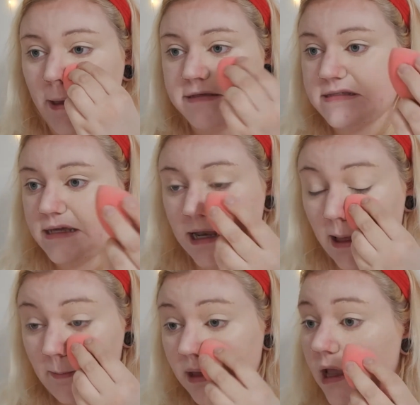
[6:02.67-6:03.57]
pasty
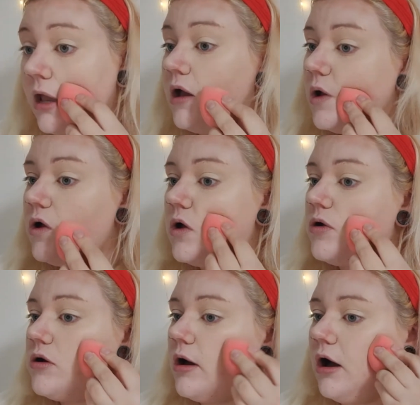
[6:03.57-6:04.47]
like me.
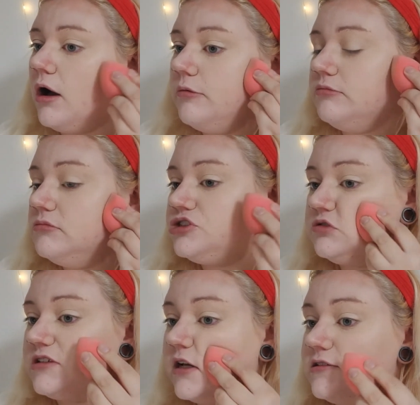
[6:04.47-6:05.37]
She
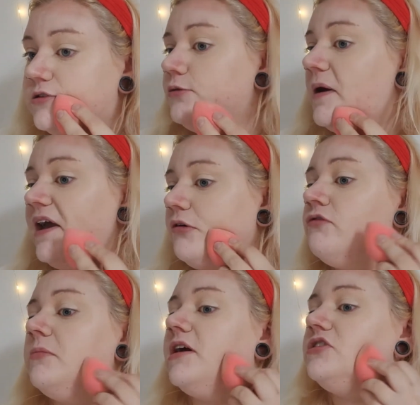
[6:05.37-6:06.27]
was like, it's too pale
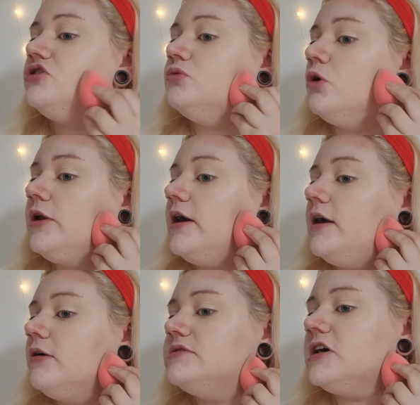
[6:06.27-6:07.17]
for me, do you want it?
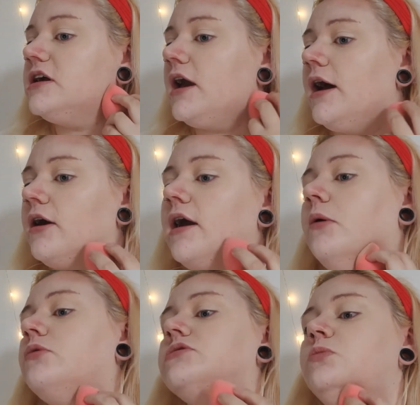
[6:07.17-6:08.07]
And I was like, yeah,
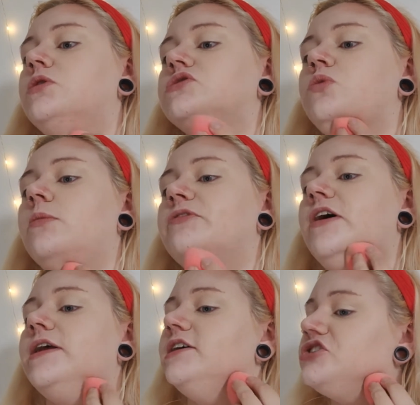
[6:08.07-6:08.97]
okay, we'll swap
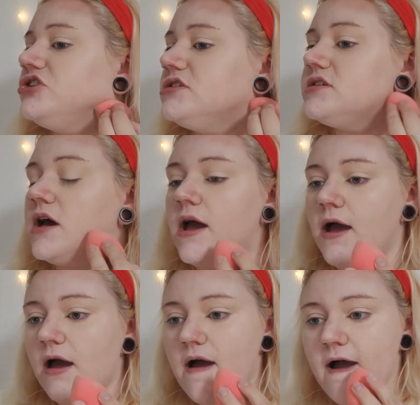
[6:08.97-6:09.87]
foundations.
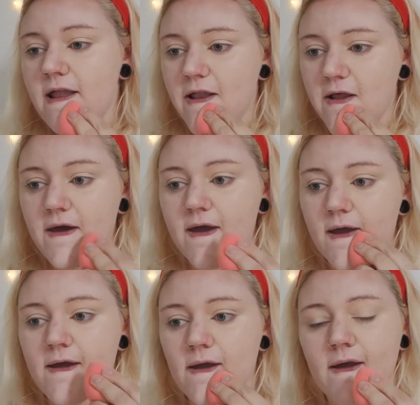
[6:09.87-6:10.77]
And
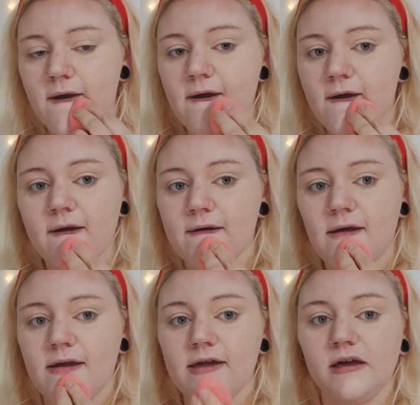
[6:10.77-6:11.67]

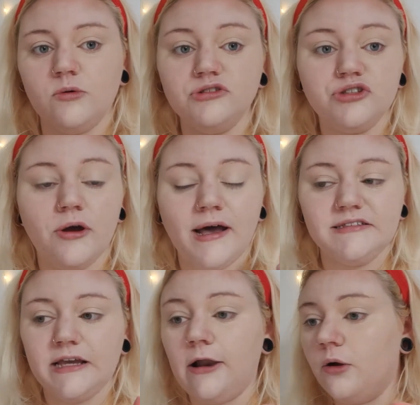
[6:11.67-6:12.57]
it also
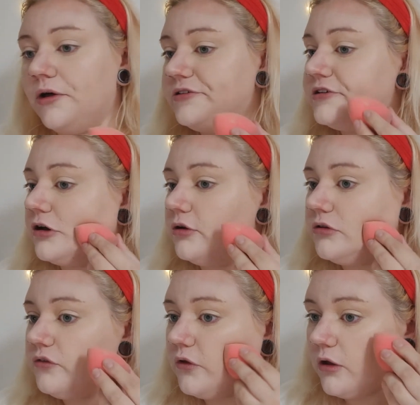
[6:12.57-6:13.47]
has yellow
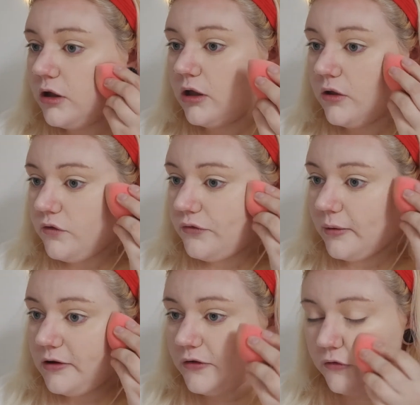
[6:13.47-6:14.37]
undertones, so
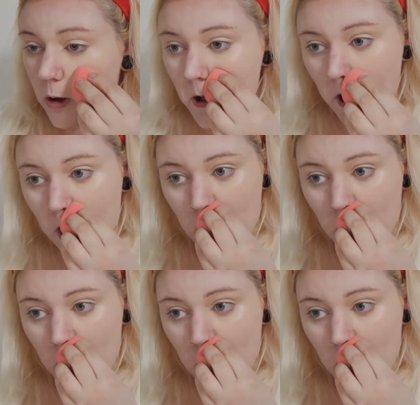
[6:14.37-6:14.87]
it's not